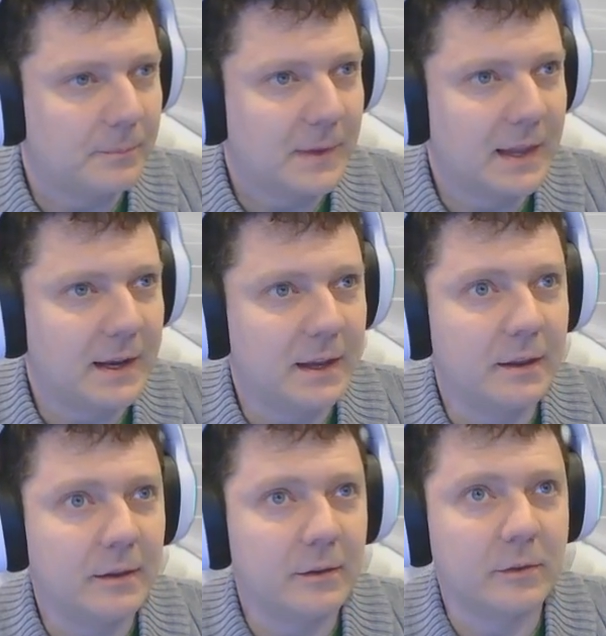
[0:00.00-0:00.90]
It
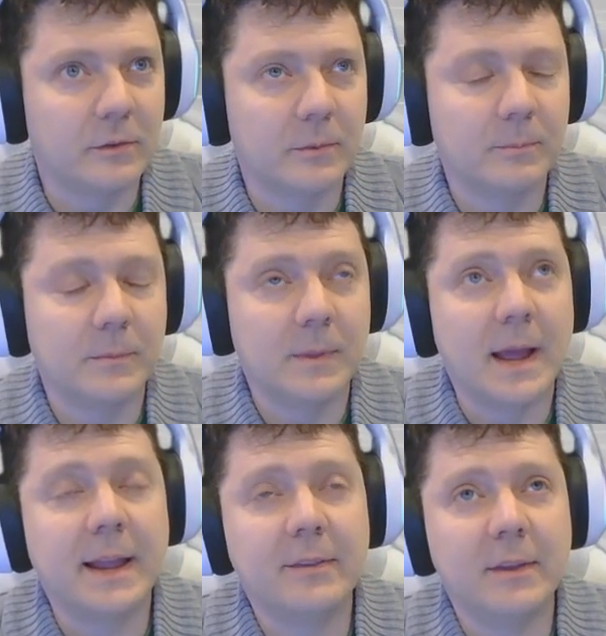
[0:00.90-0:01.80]
is,
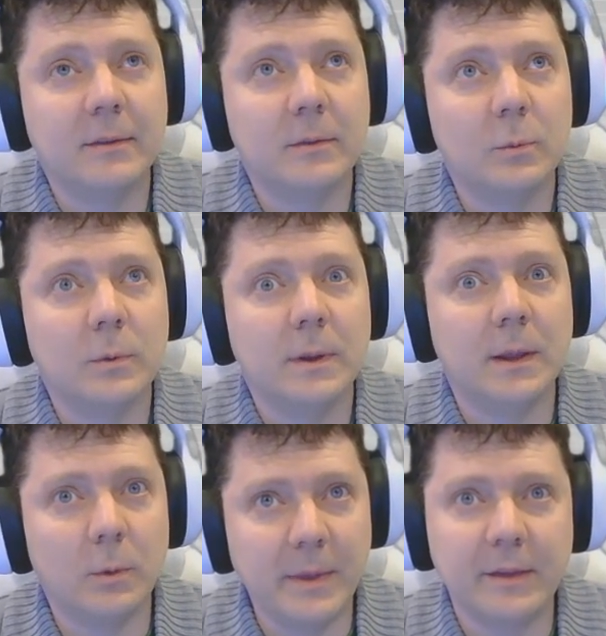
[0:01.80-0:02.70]
I guess
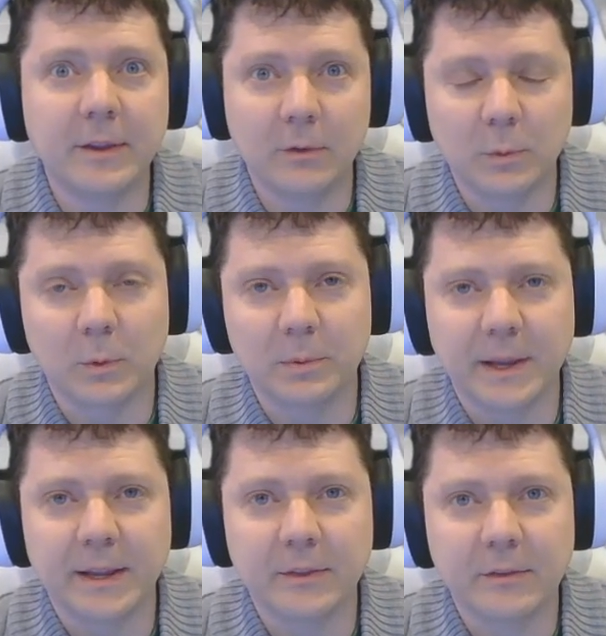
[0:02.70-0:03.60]
it'll make sense when we're
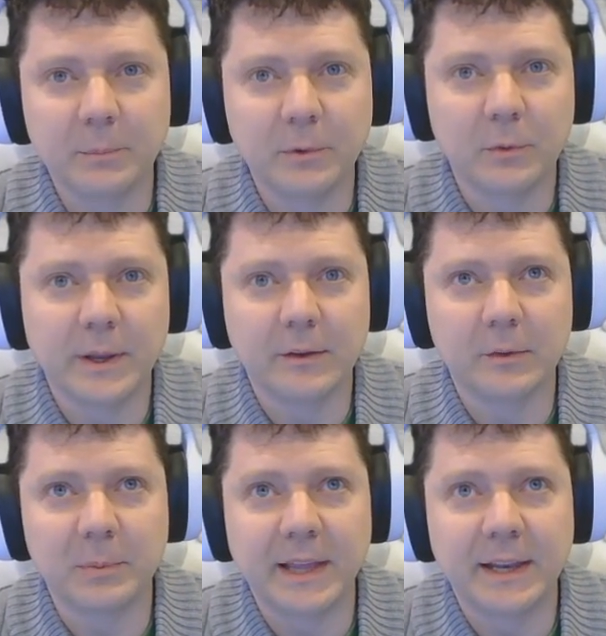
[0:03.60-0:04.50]
playing it. The simplest way to
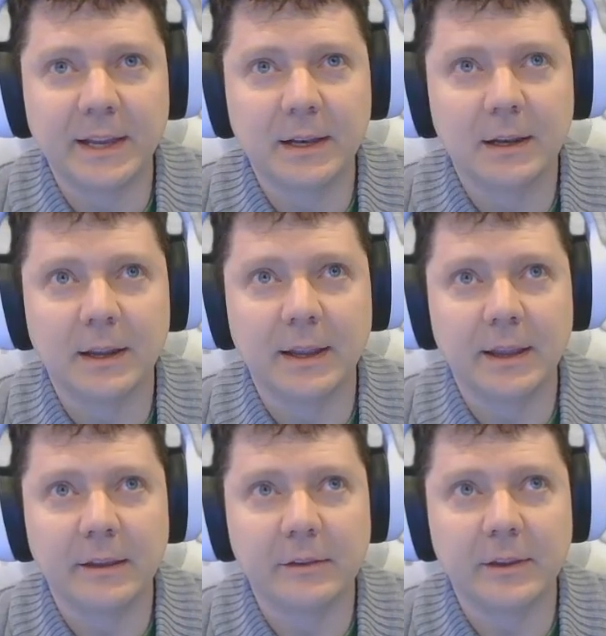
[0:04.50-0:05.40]
explain it
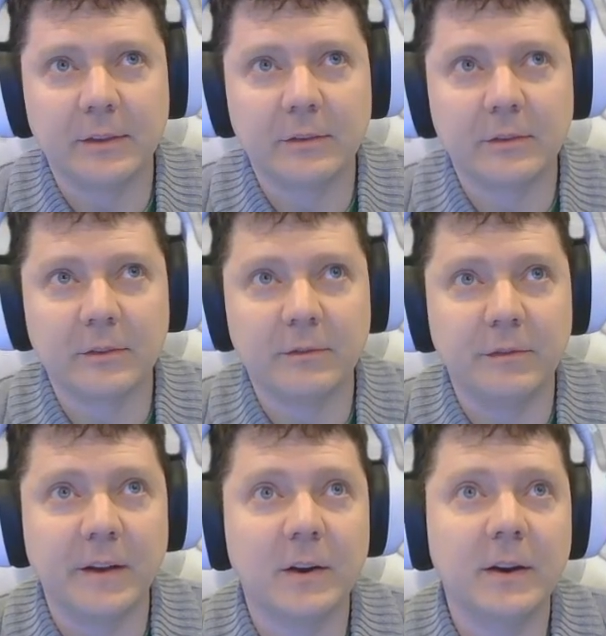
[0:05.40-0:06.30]
is it's
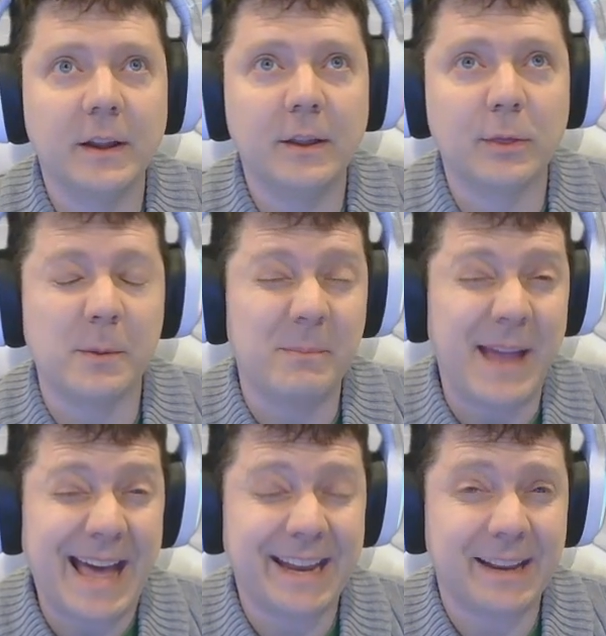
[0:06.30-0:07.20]
very
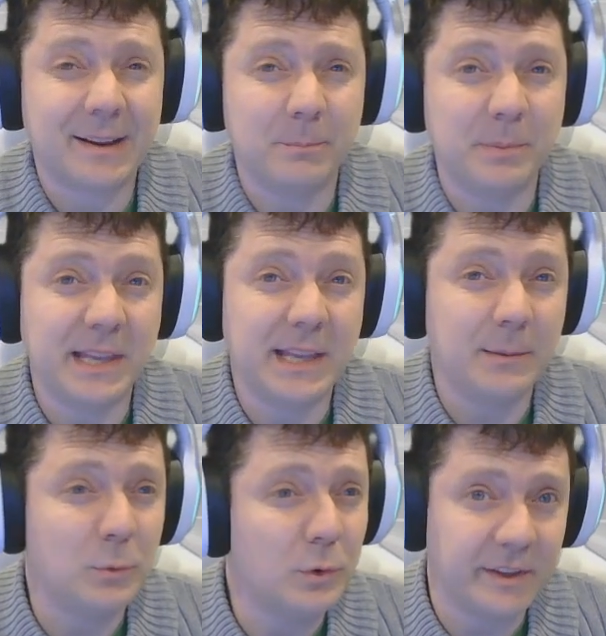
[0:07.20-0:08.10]
thematic
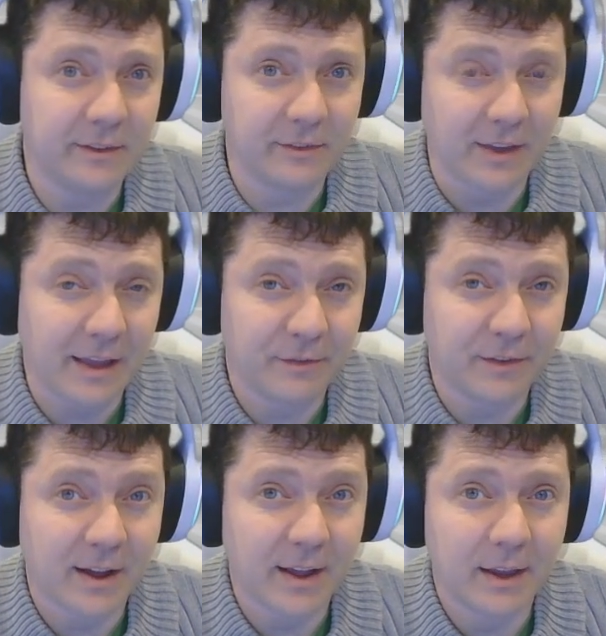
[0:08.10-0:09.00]
B-movie
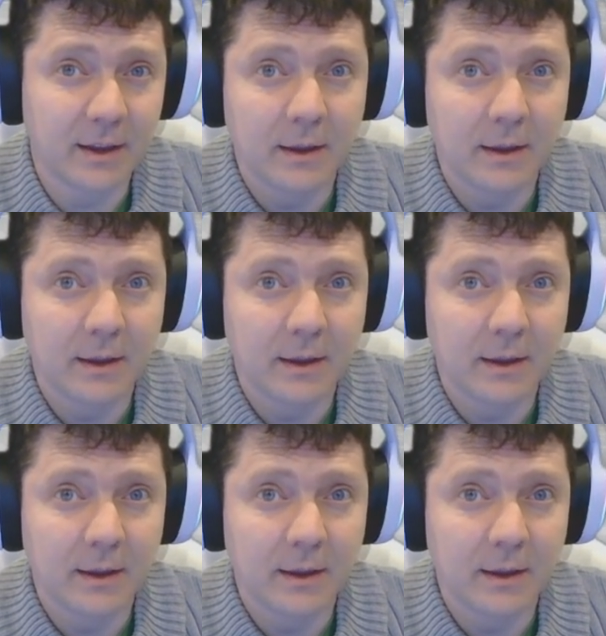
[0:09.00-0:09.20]
sci-fi